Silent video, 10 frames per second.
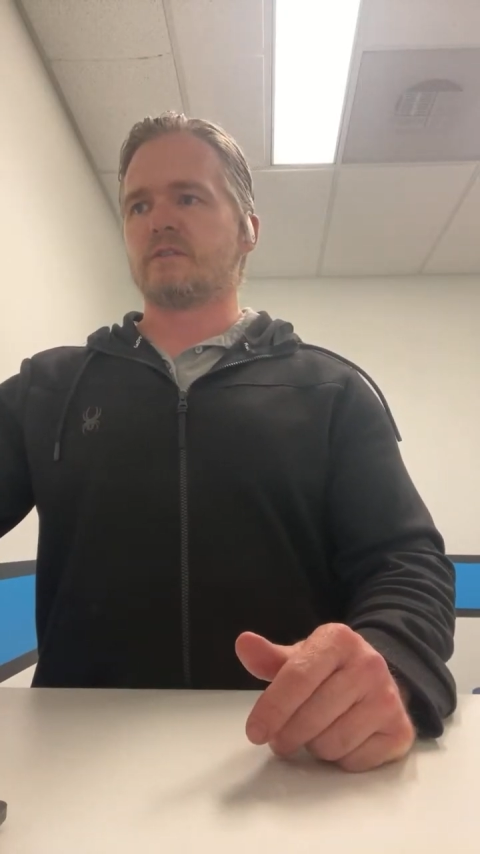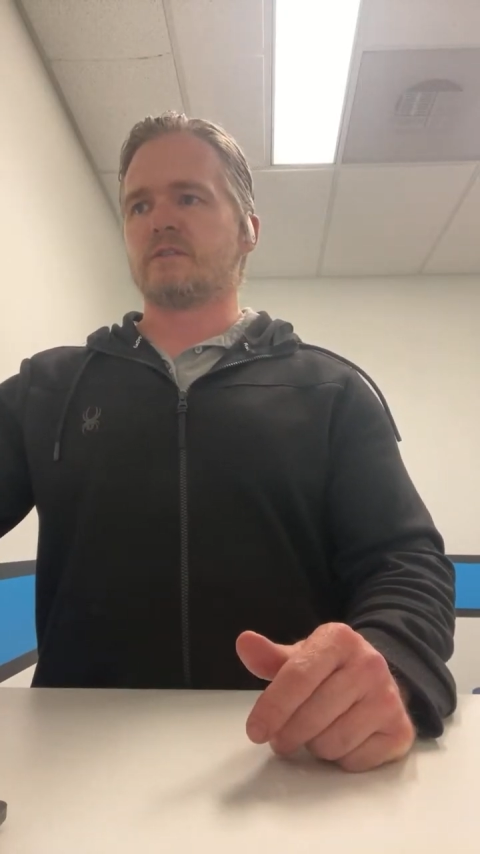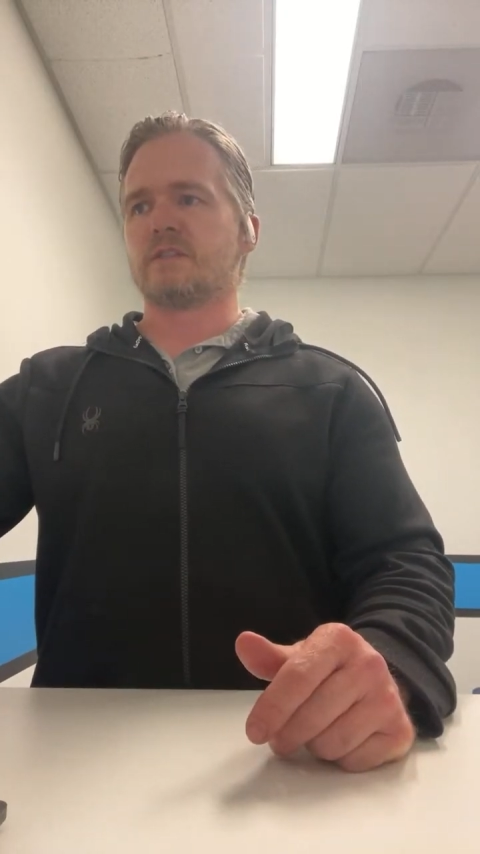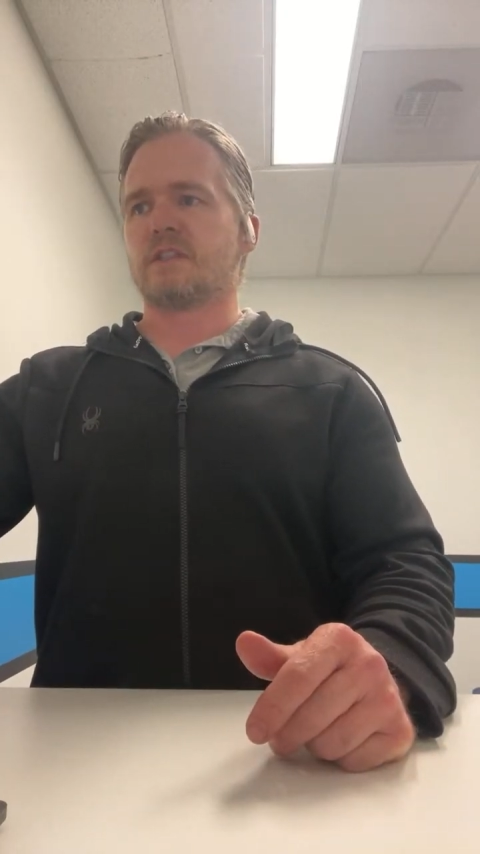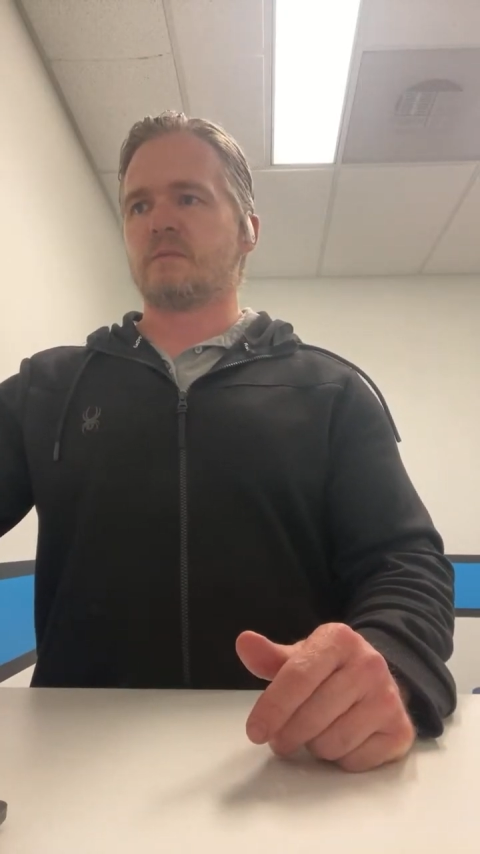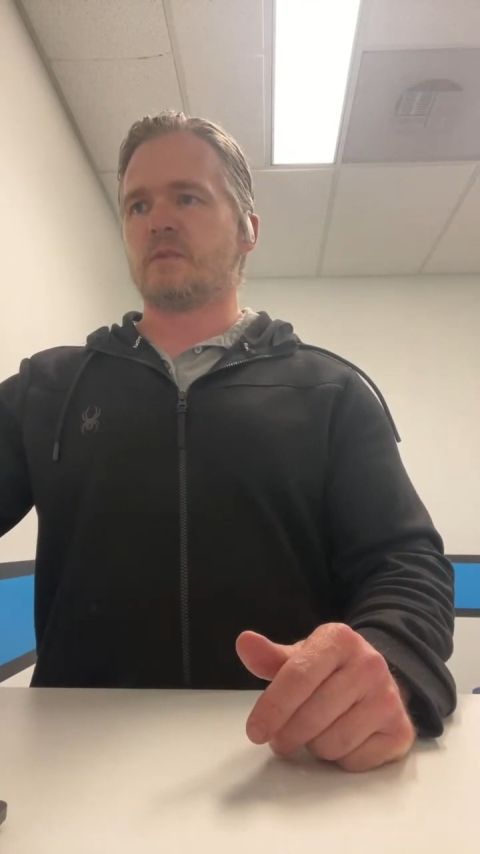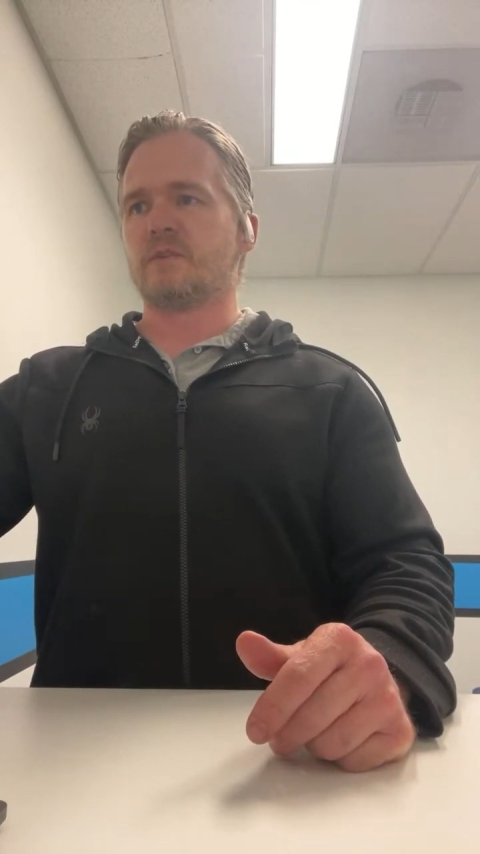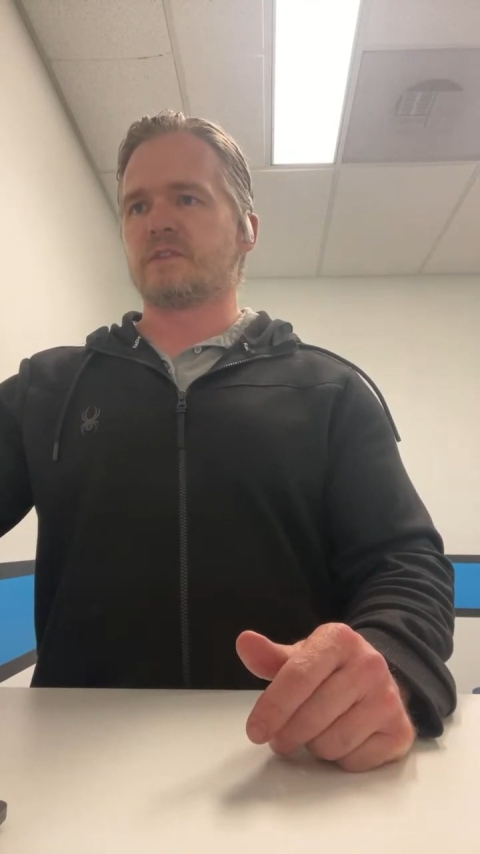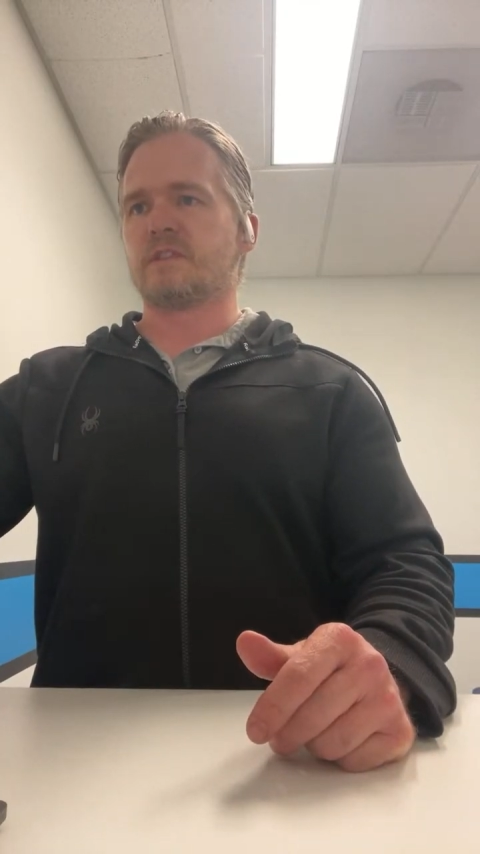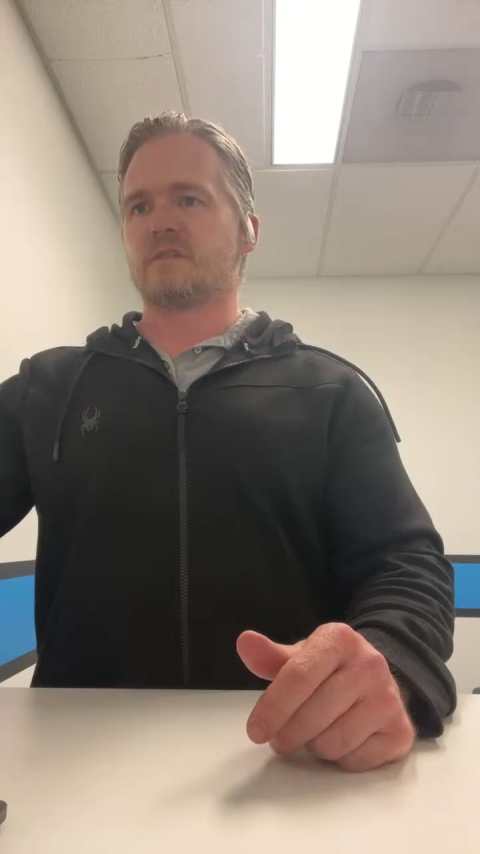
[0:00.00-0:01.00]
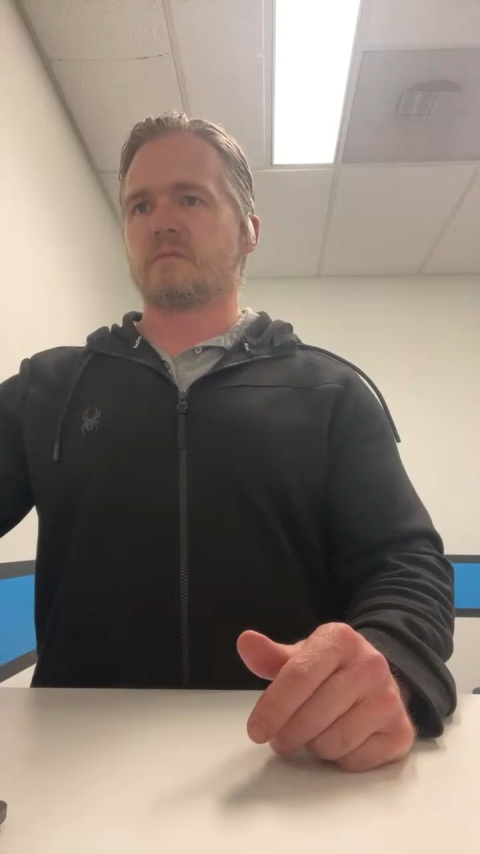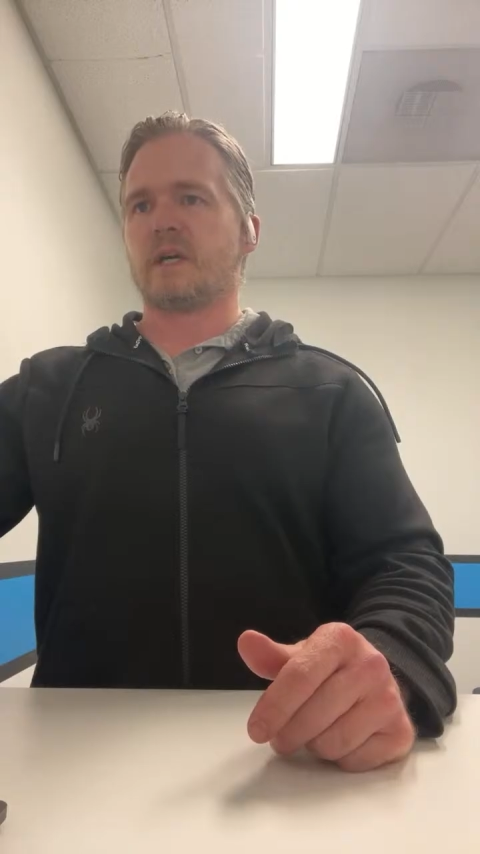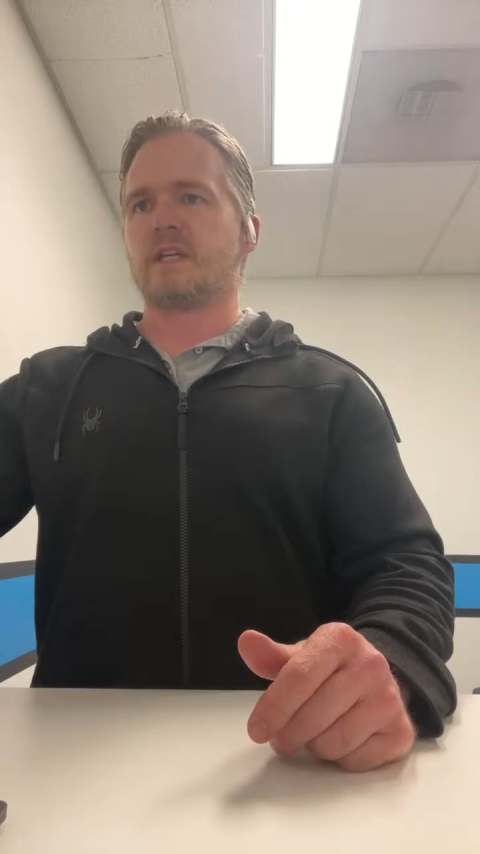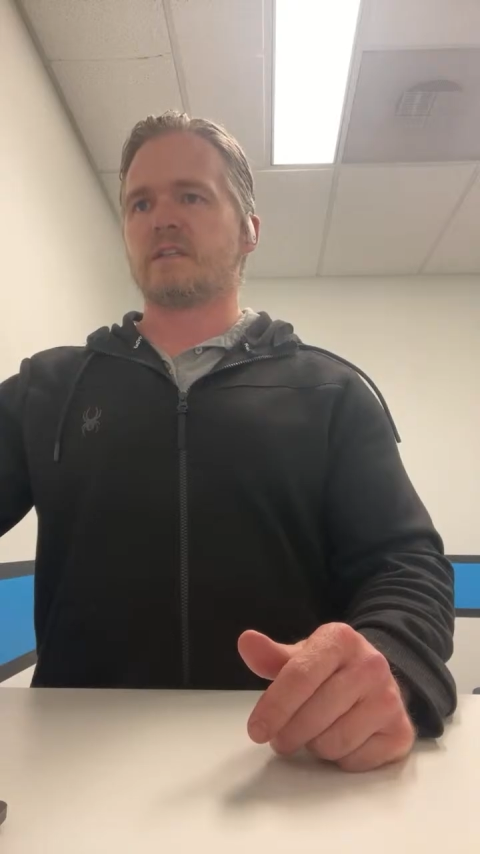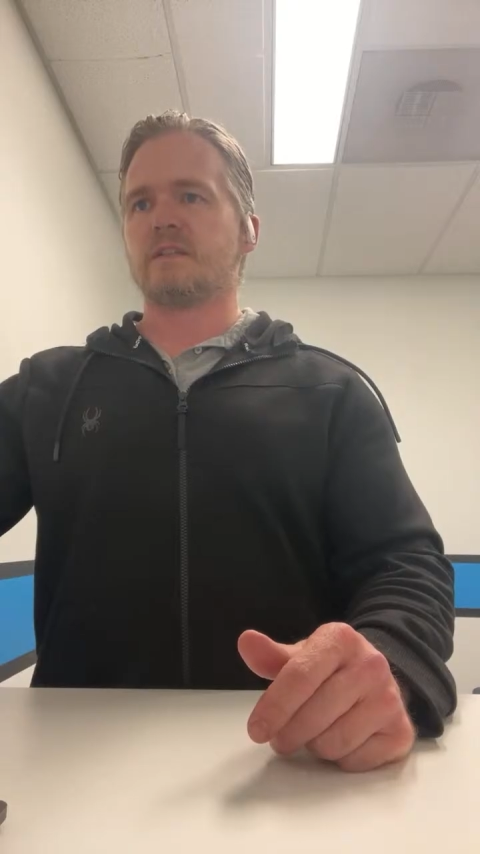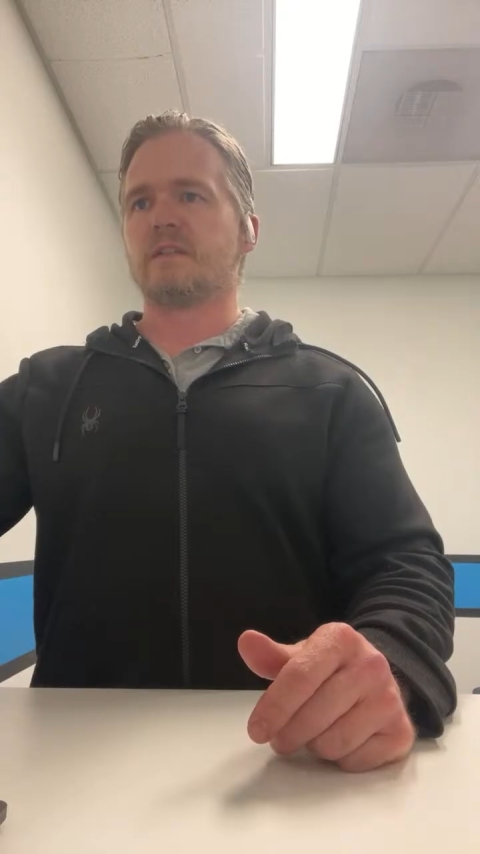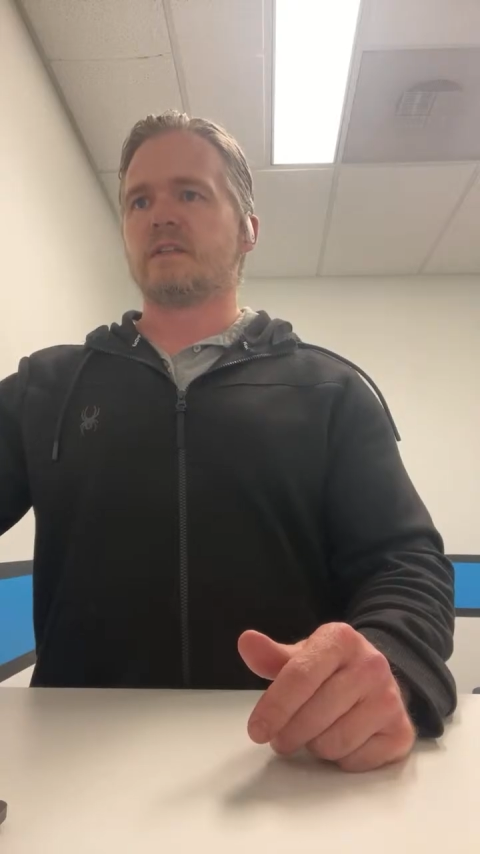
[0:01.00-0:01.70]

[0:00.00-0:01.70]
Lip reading: So just keep those things in mind